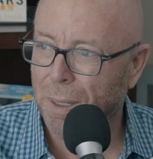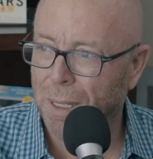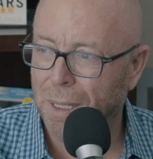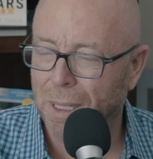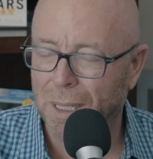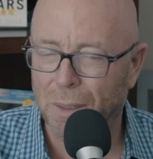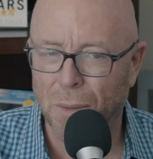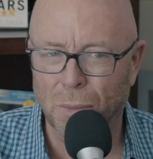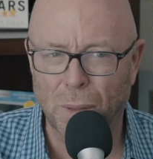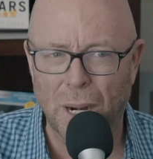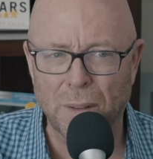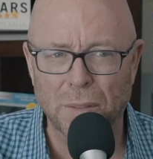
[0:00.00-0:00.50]

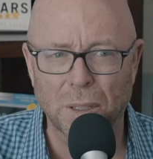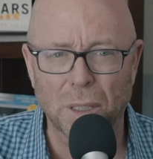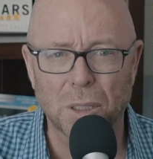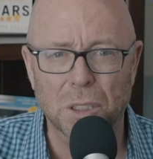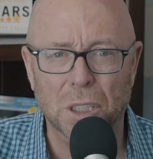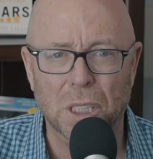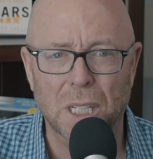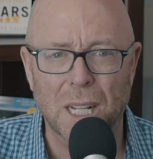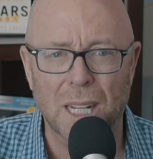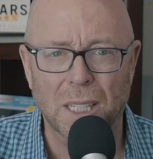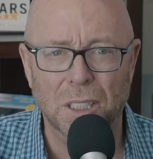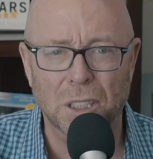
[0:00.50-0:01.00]
it
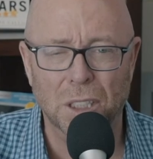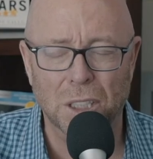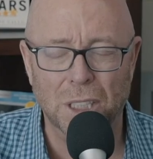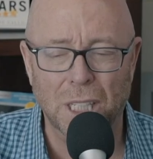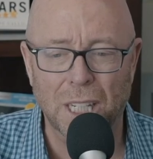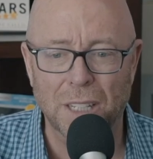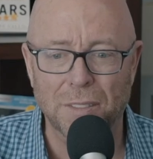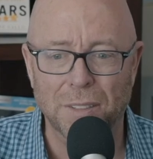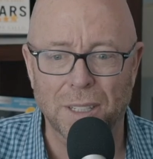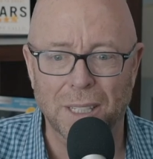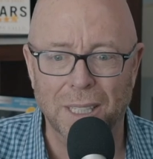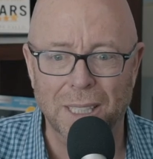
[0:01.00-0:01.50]
revolutionized
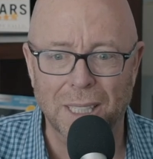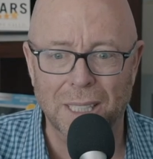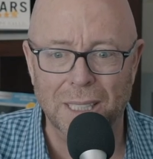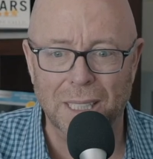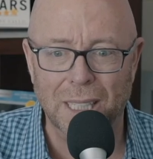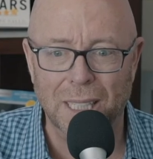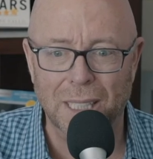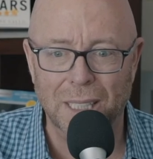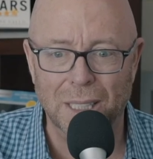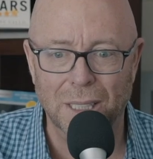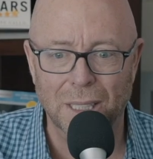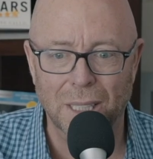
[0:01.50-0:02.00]
shaving, and
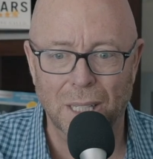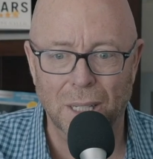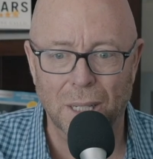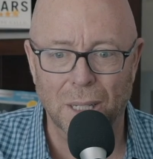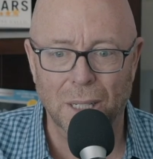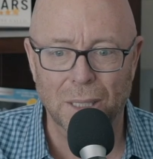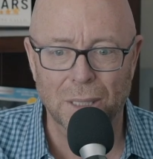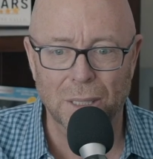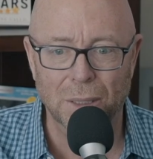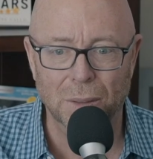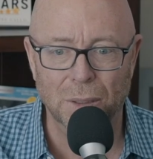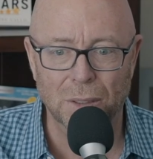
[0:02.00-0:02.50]
then
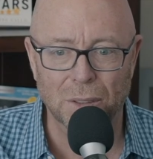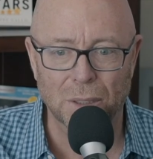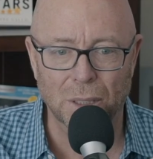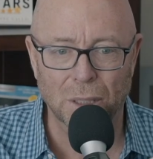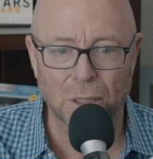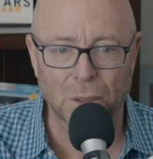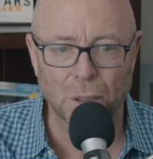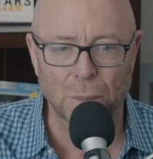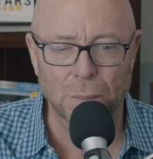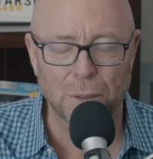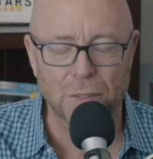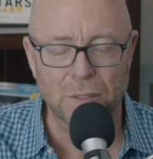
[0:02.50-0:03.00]
there was
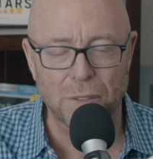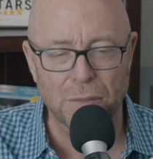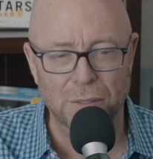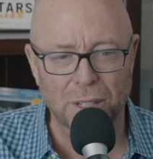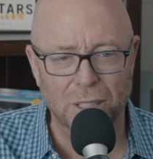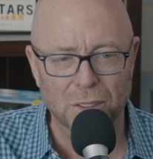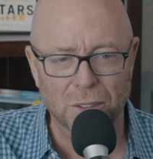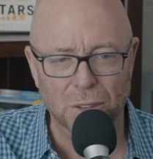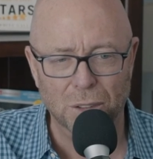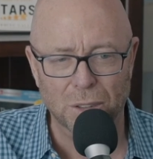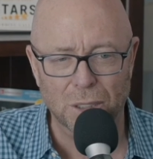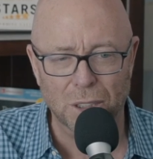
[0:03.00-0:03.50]
a group of
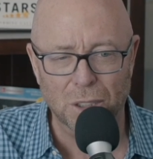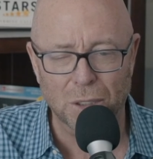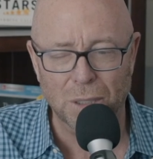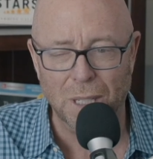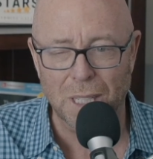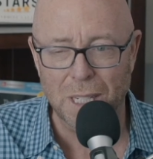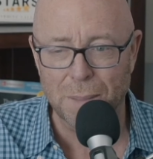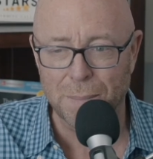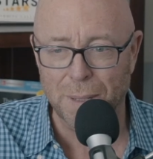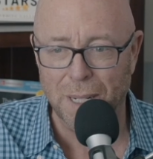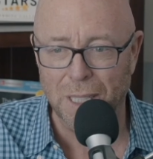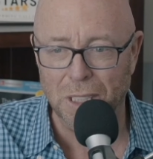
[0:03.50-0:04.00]
investors that
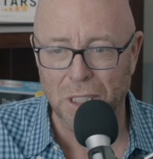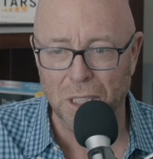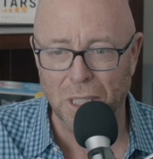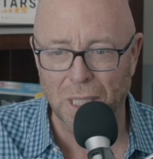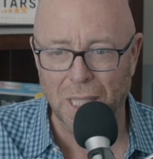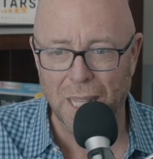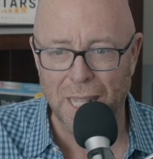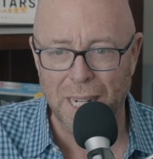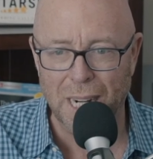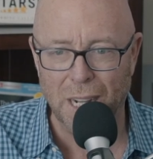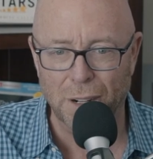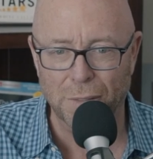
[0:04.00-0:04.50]
tried to buy
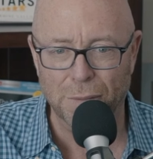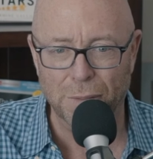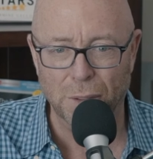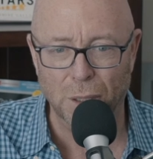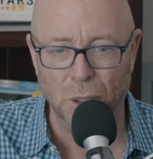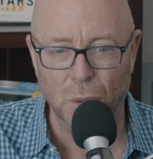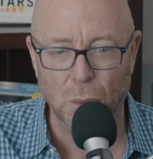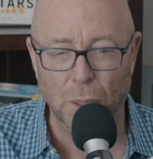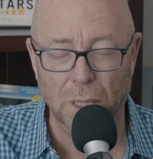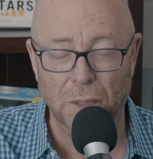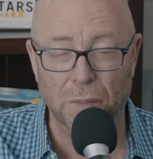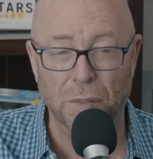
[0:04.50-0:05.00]
Gillette out for
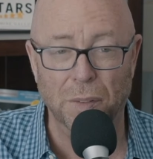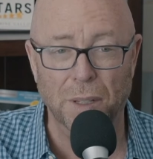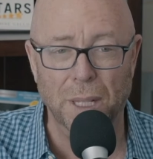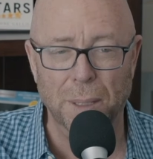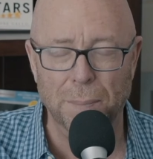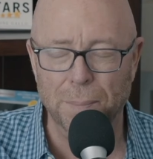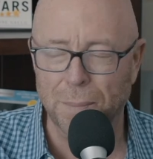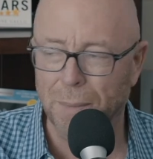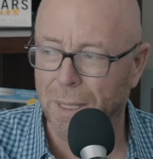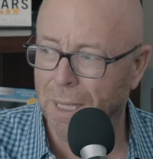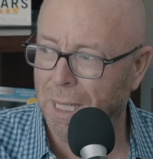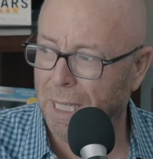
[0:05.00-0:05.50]
a quick
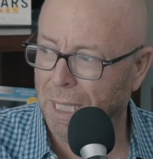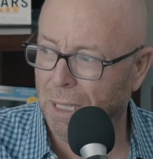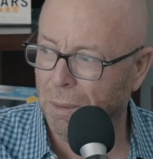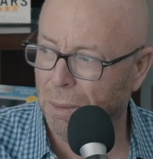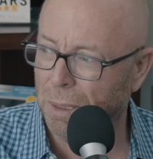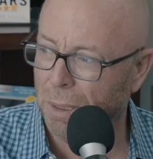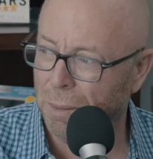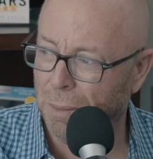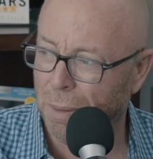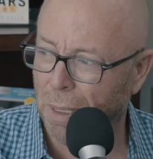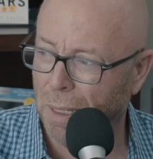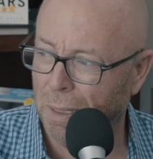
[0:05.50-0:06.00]
flip, and he
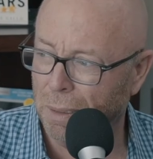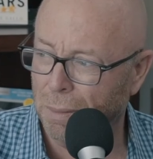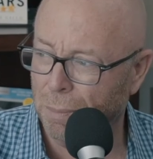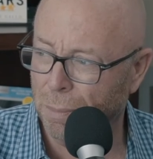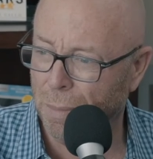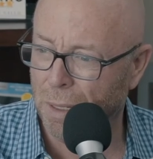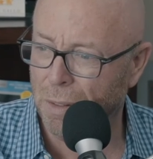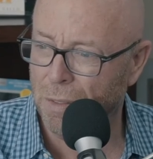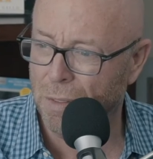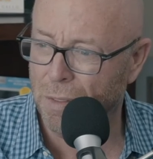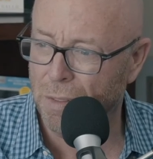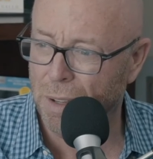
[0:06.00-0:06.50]
would have uh,
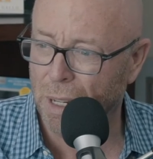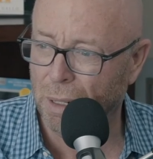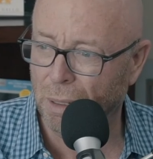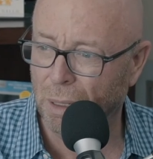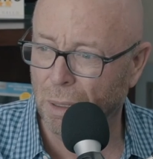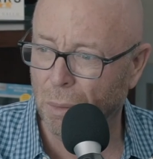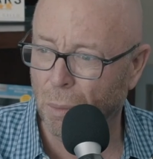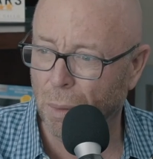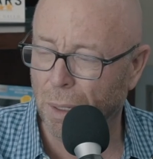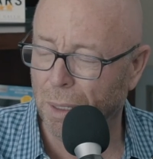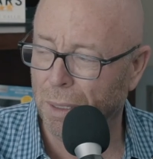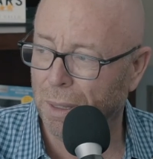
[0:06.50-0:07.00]
been
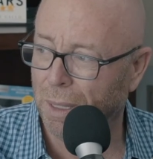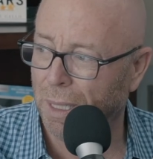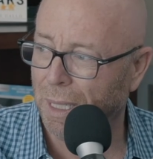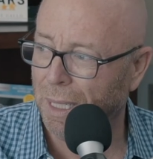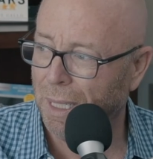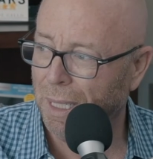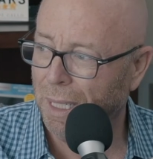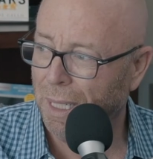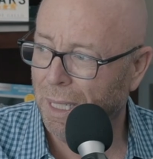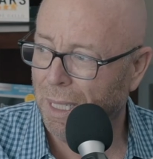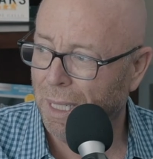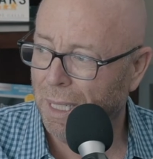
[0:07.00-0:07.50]
very
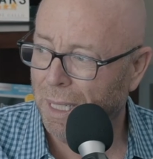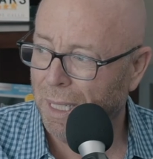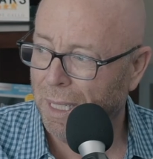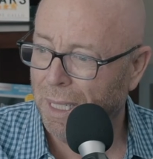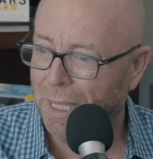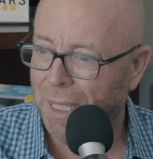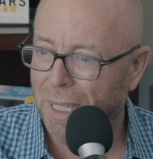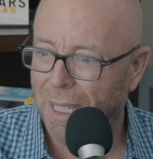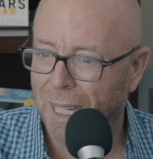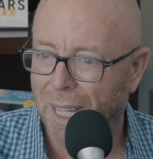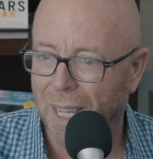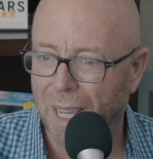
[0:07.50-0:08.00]
wealthy.
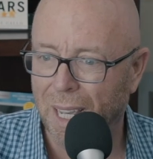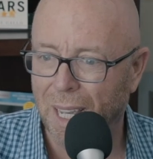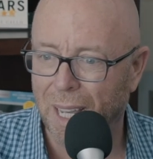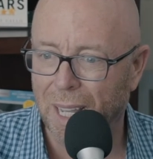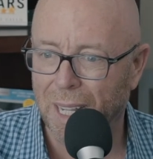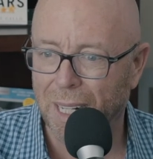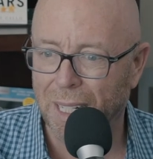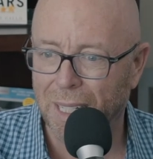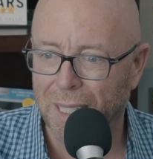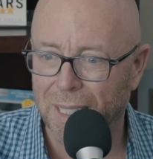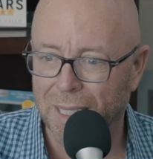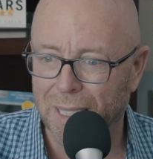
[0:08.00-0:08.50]

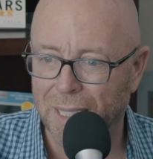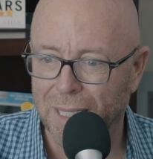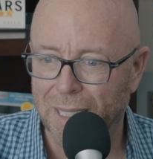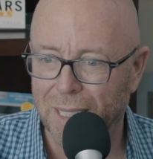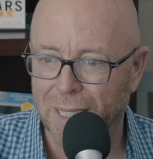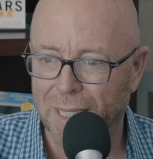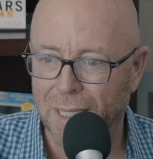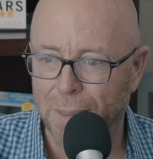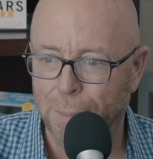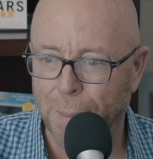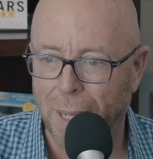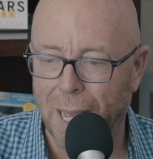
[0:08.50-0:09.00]
And
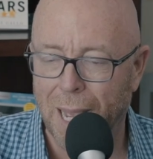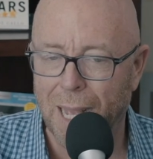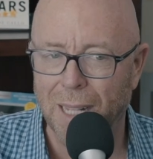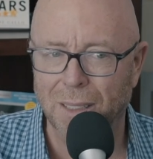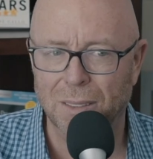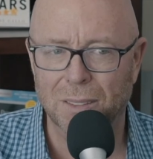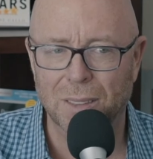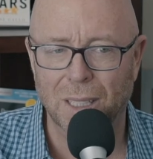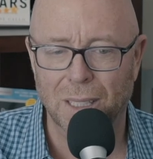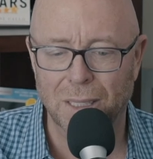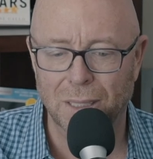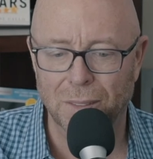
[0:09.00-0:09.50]
he
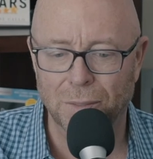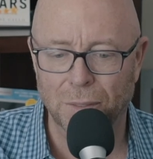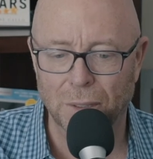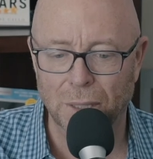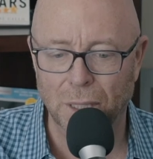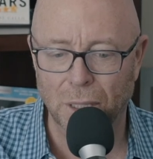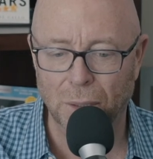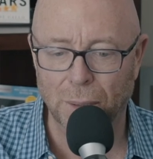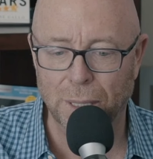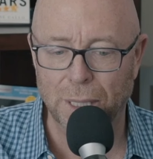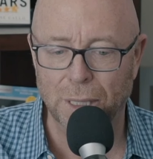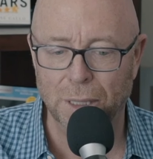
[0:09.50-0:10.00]
passed and for
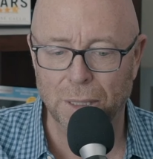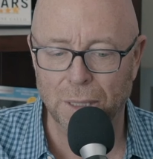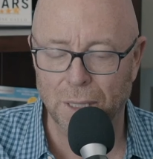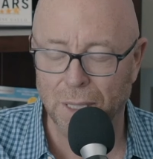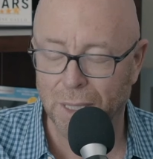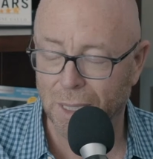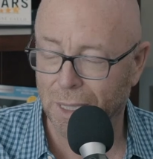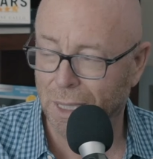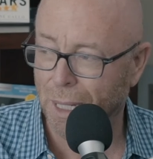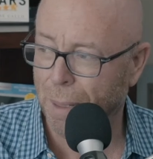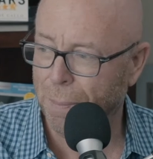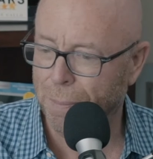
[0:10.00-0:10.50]
the greater good
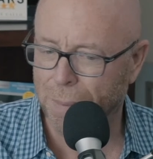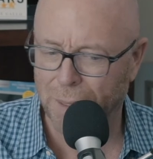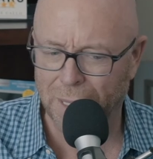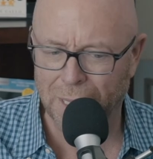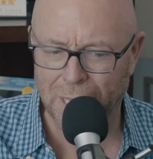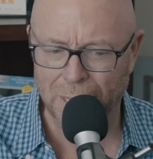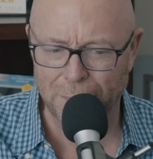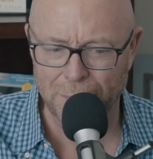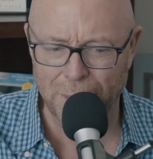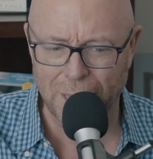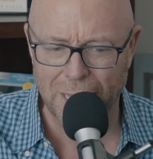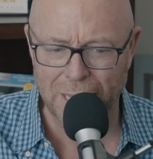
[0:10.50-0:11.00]
of the company
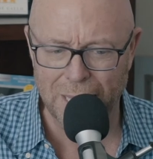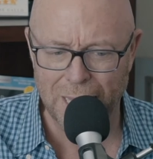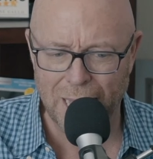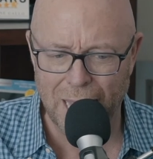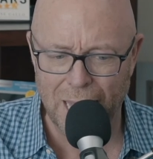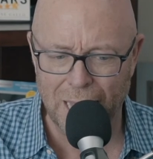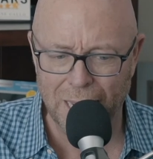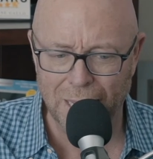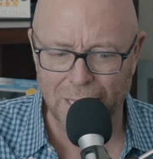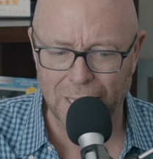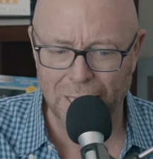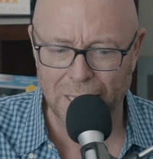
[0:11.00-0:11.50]
he made
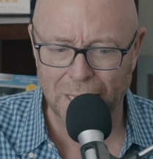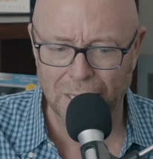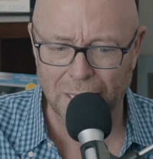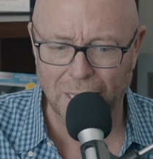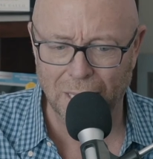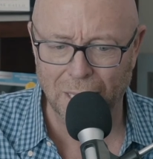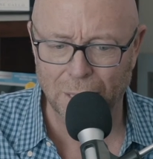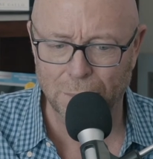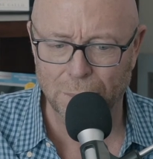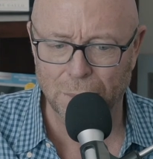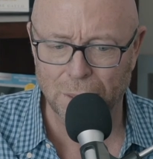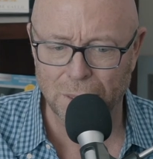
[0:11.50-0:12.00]
that the
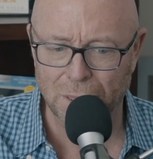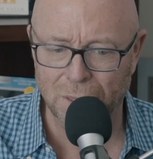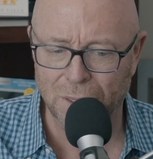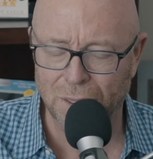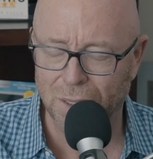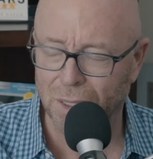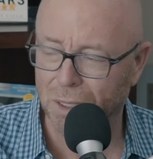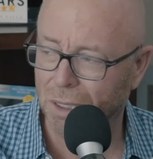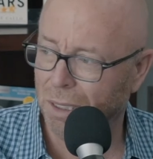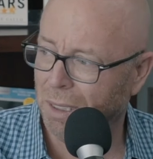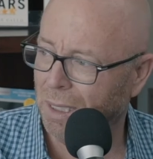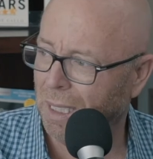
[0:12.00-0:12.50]
deliberate
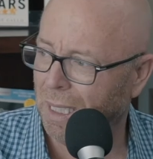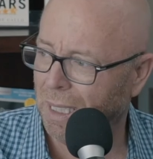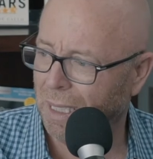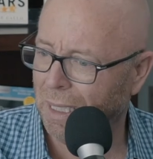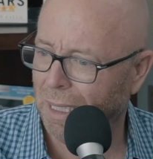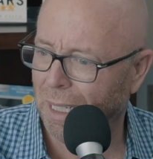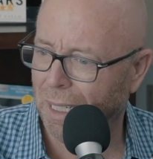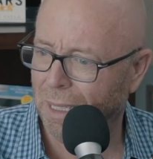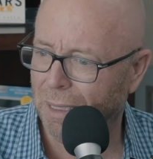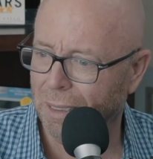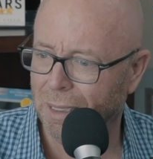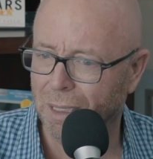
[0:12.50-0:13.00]
decision
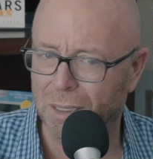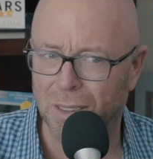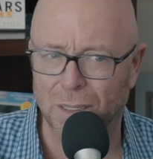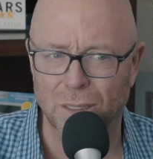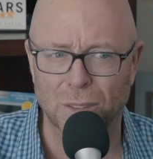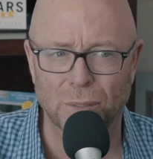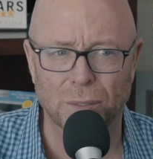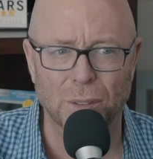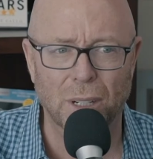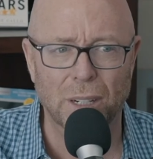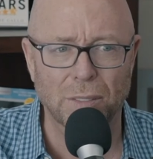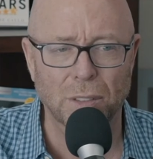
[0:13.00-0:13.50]
like hey this
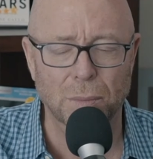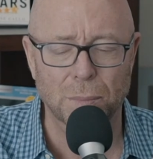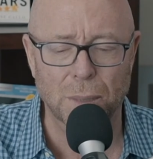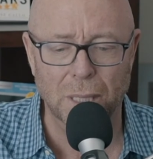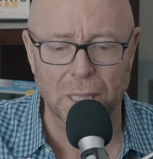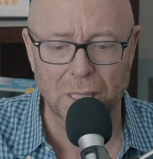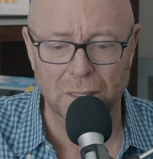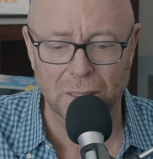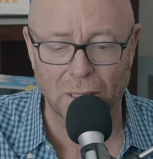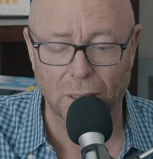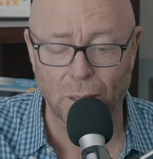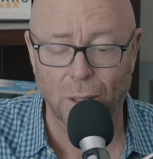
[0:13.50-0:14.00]
is for
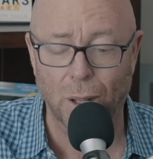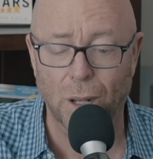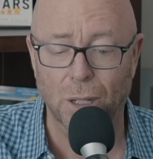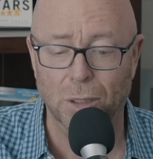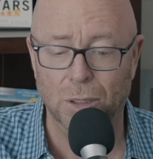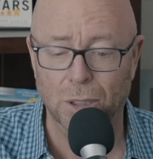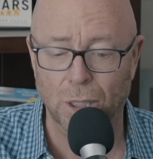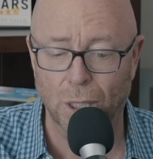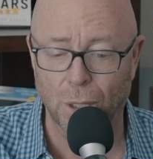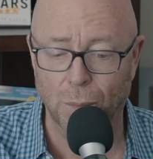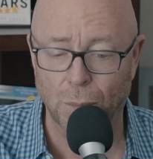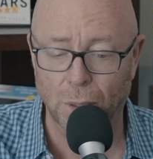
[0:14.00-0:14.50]
everybody it's a
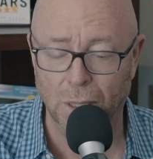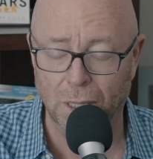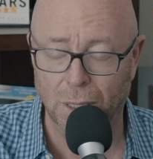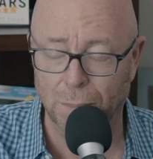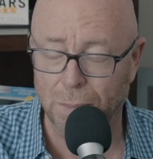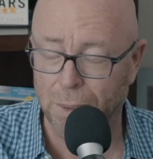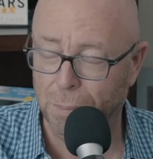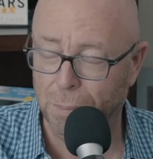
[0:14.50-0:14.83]
long term we're going to be